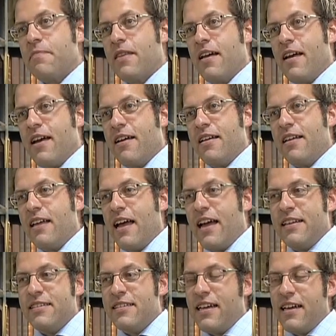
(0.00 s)
Uh,
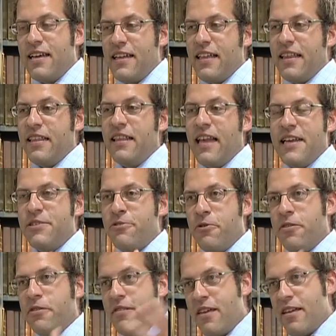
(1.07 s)
and uh, later
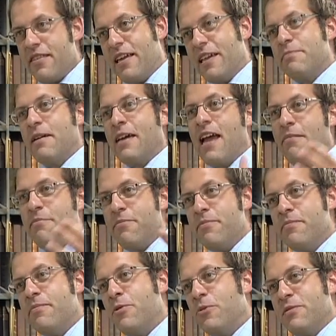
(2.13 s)
on, things became
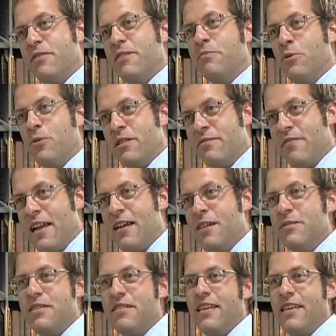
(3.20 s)
more, more developed.